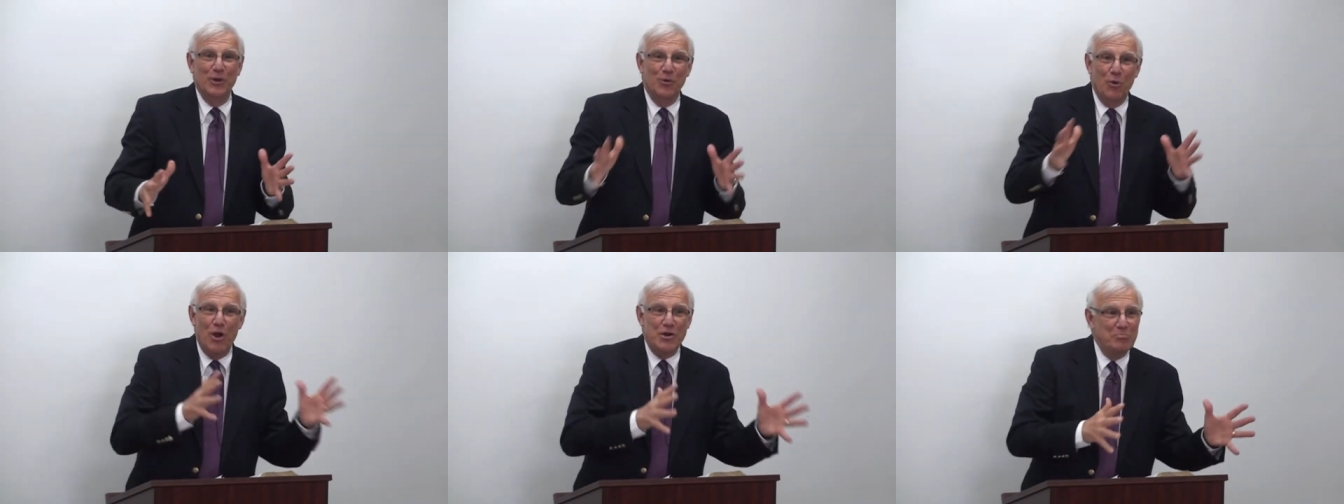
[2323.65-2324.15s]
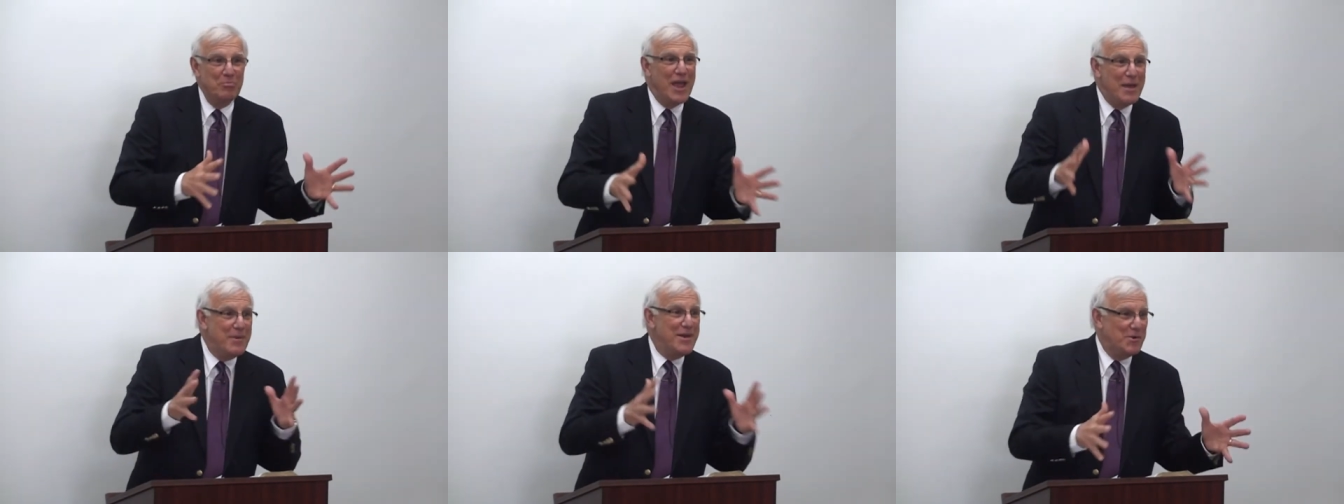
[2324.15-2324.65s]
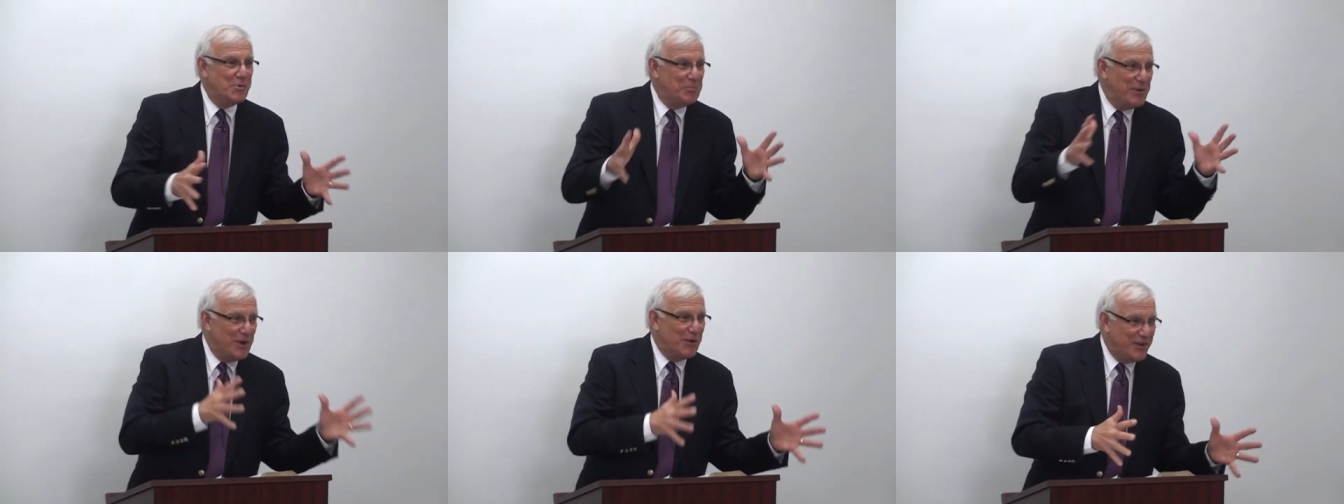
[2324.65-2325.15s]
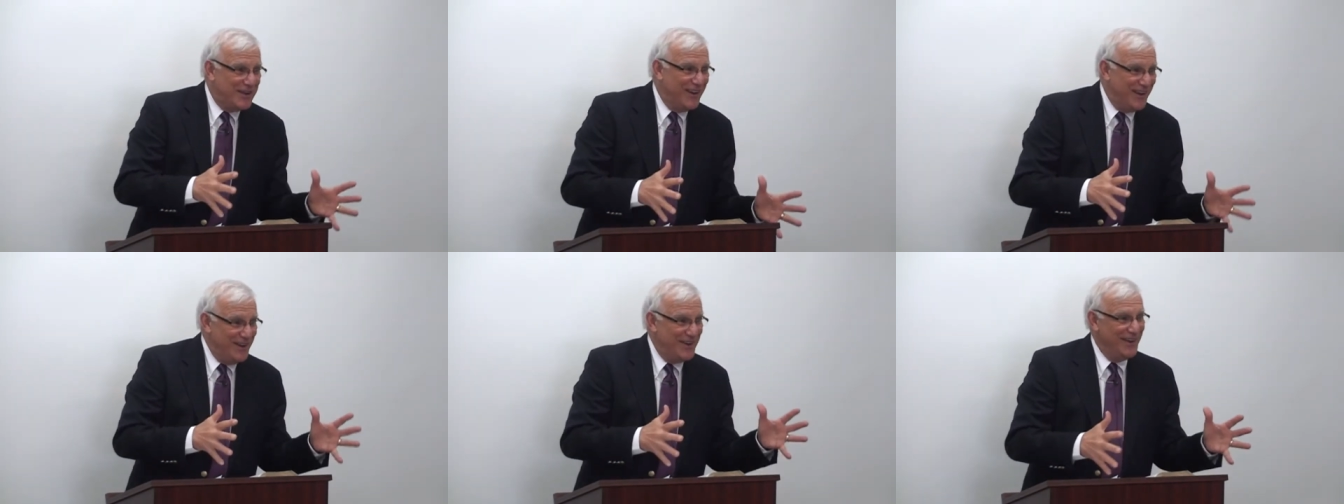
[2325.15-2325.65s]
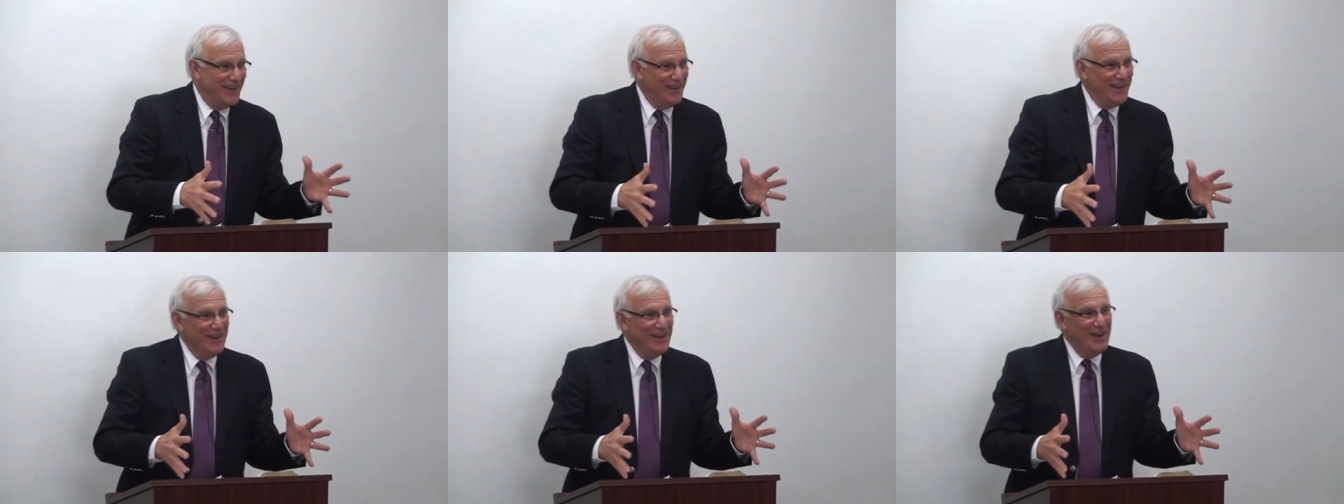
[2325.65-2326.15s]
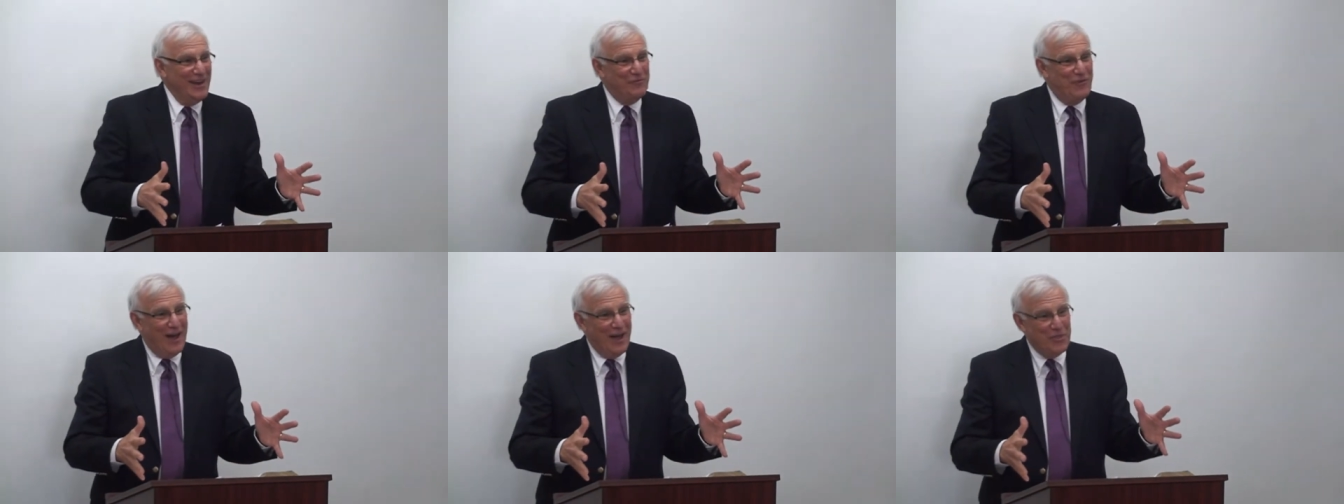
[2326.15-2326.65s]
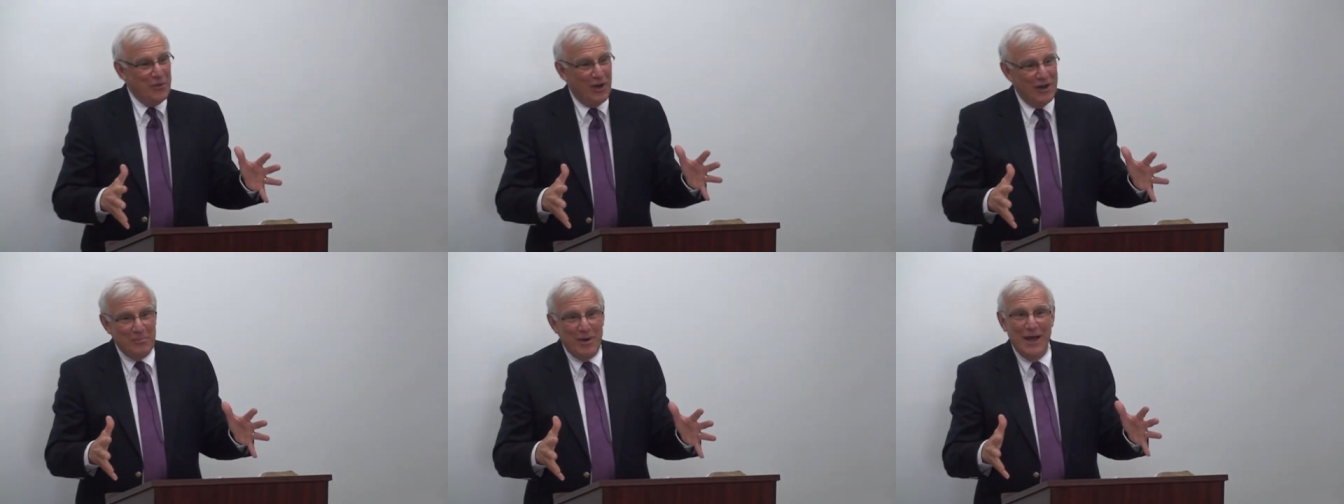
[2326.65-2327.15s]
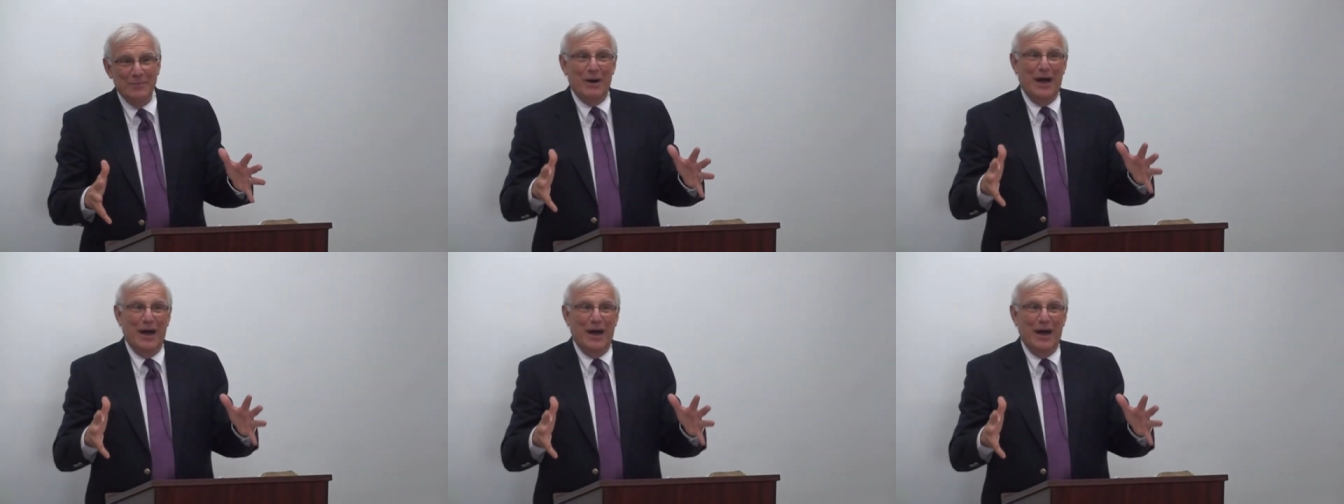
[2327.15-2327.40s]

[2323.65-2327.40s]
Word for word: well, Lord, maybe it would be okay if I thought about